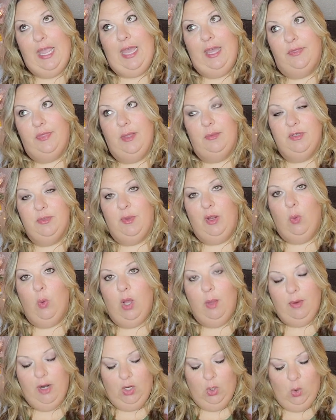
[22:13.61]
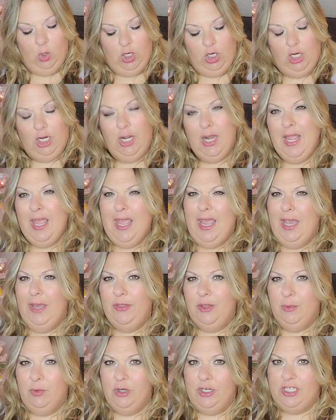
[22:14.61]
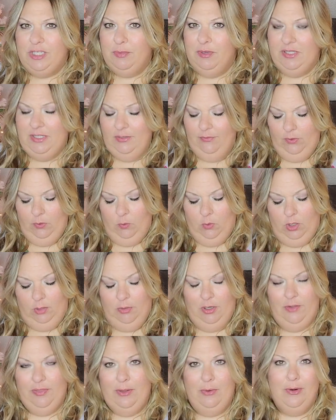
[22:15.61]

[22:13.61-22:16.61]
add them to my Walmart order and they're more expensive at Walmart.